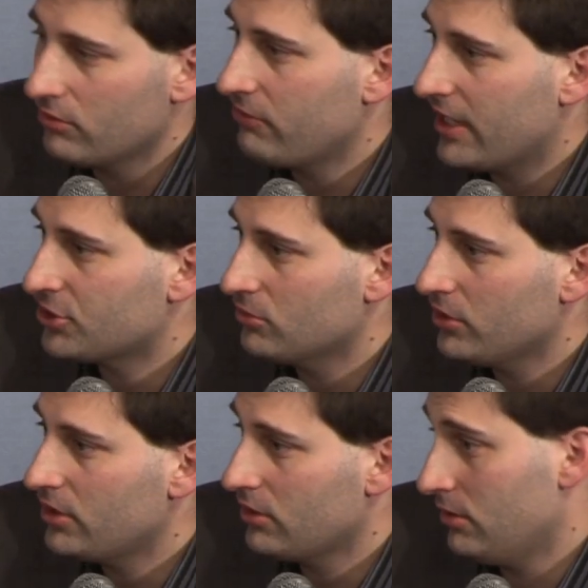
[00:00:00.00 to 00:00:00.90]
to Fashion
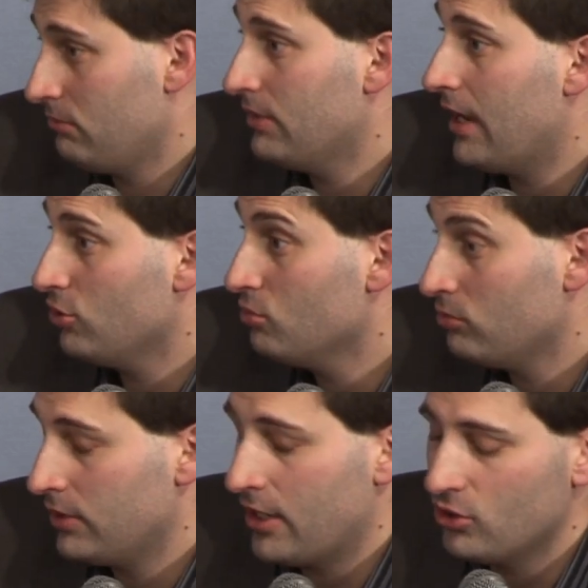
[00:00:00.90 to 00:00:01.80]
Week, mm -hmm. now you
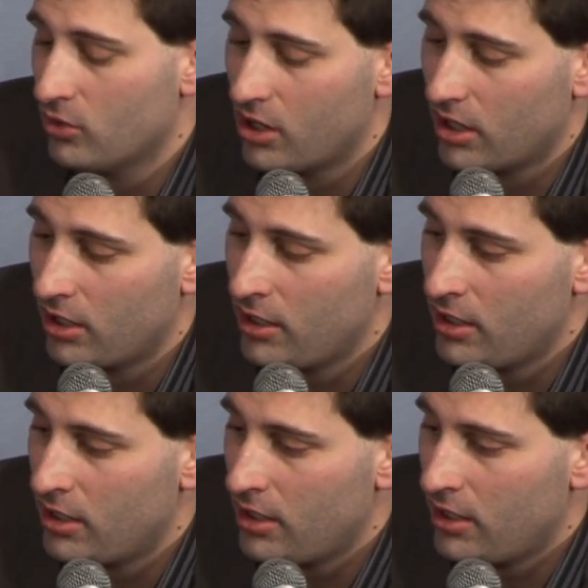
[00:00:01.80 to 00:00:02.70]
now you are.
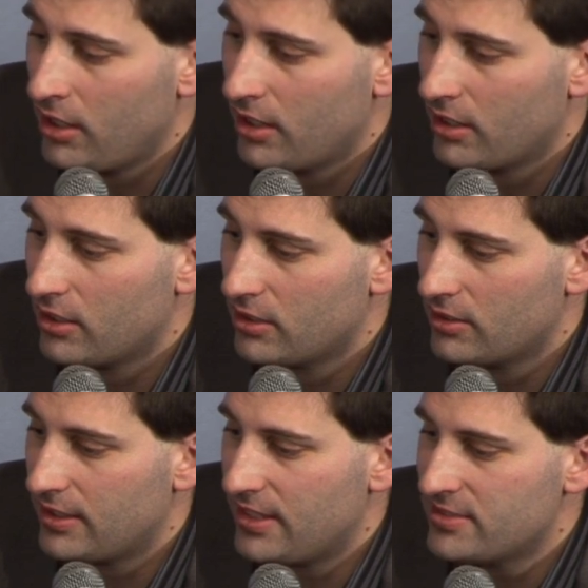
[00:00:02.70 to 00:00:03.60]

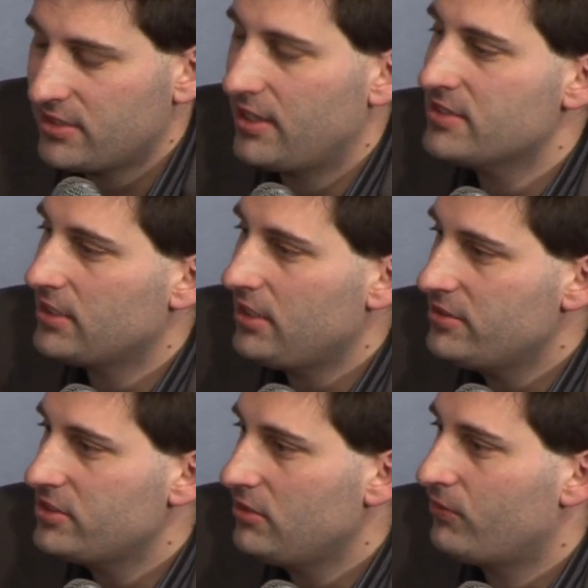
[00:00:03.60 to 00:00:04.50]
Is it as
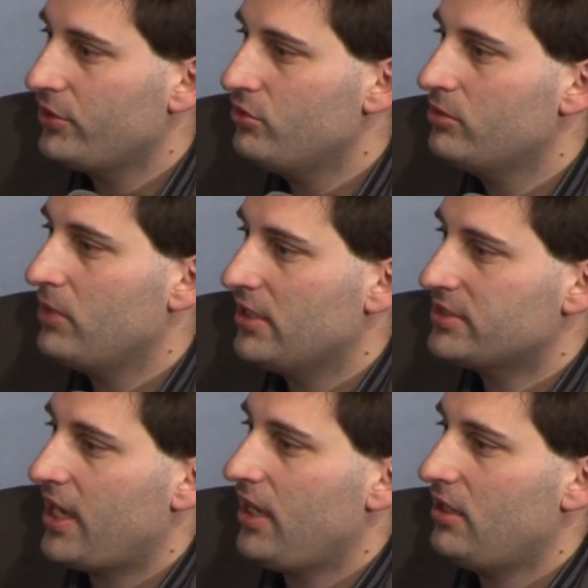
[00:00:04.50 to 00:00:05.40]
easy for you to
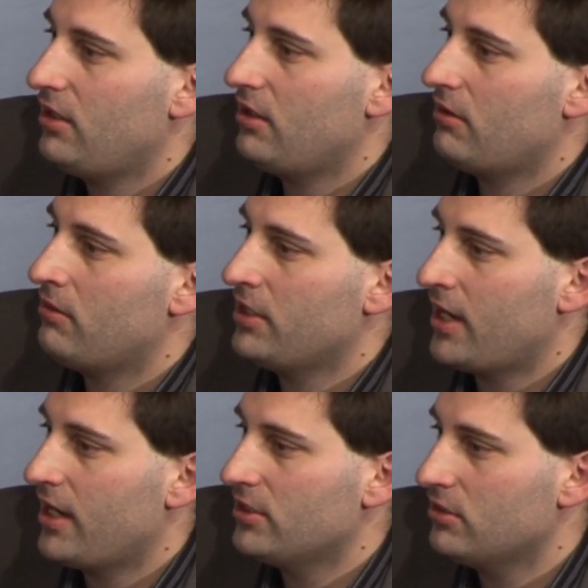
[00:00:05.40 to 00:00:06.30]
maintain the
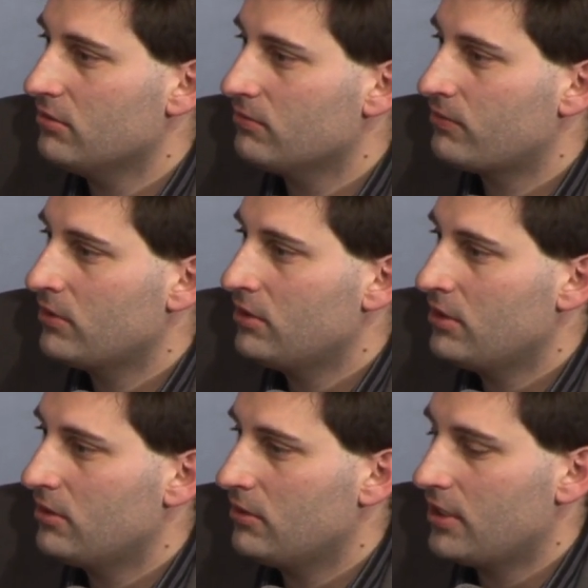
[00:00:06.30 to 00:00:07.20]
kind of
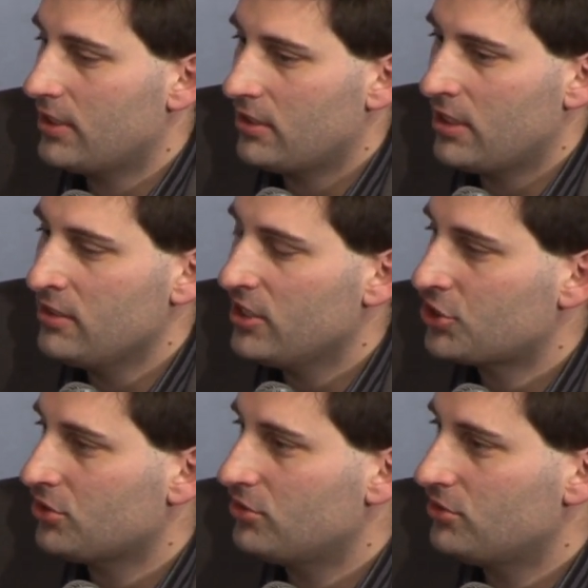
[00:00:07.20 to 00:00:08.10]

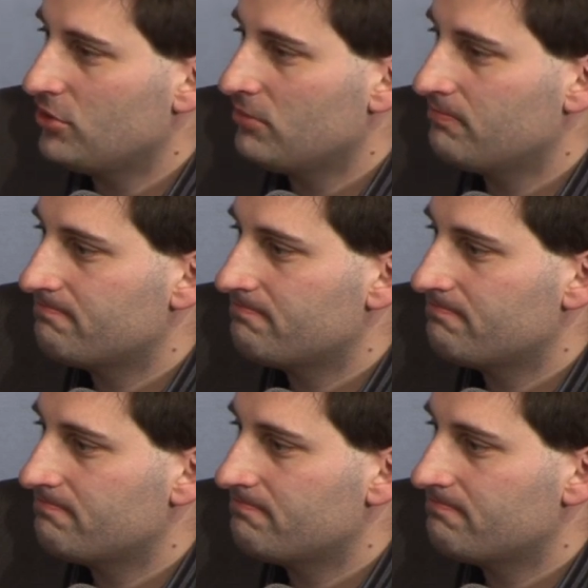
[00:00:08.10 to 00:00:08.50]
initial